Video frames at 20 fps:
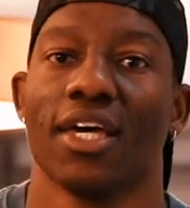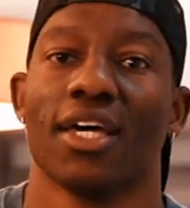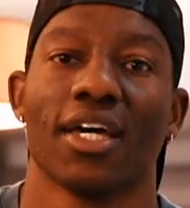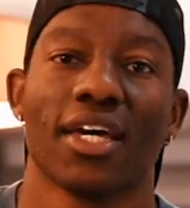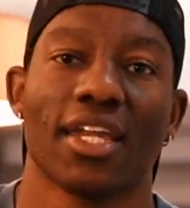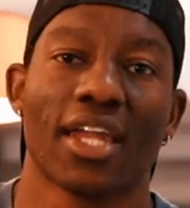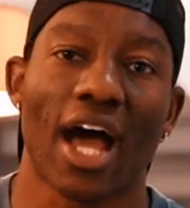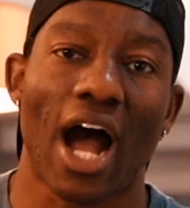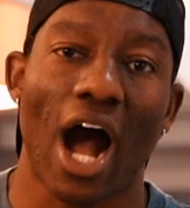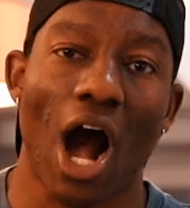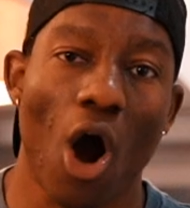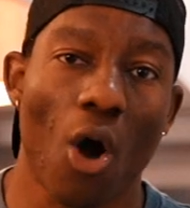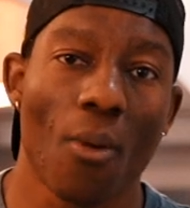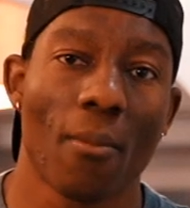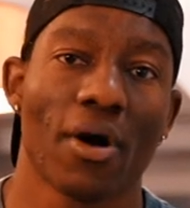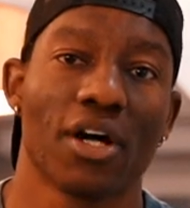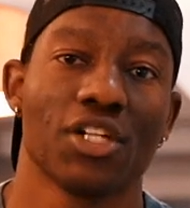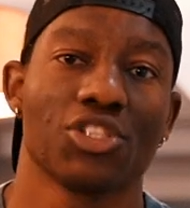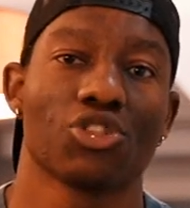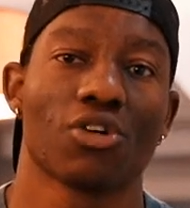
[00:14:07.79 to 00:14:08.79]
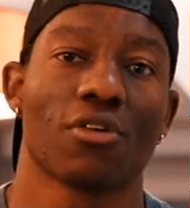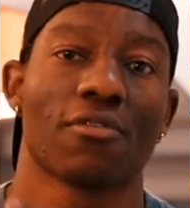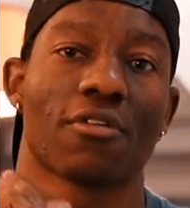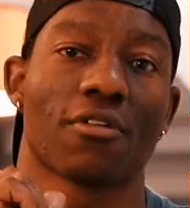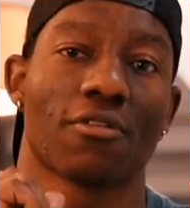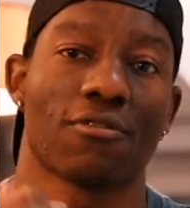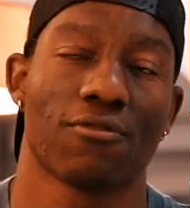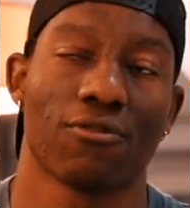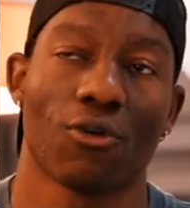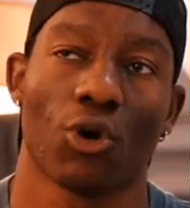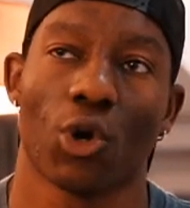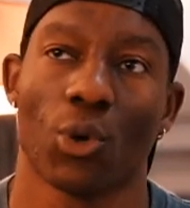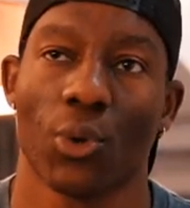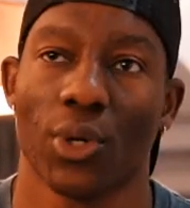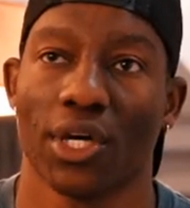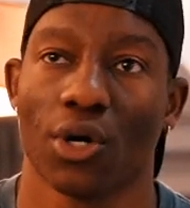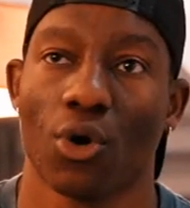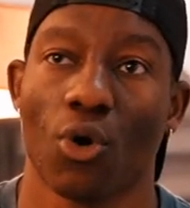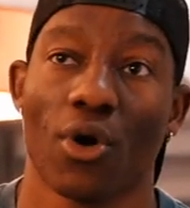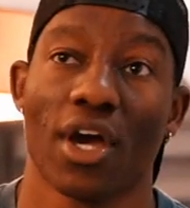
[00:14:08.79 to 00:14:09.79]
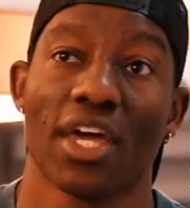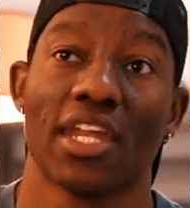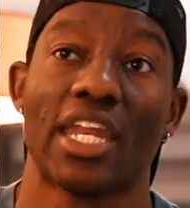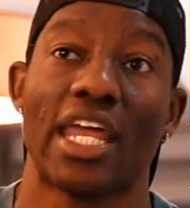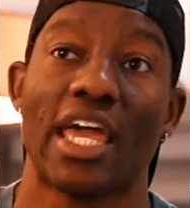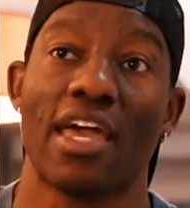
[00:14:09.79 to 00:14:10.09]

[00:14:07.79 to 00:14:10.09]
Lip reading: and how much of a following or an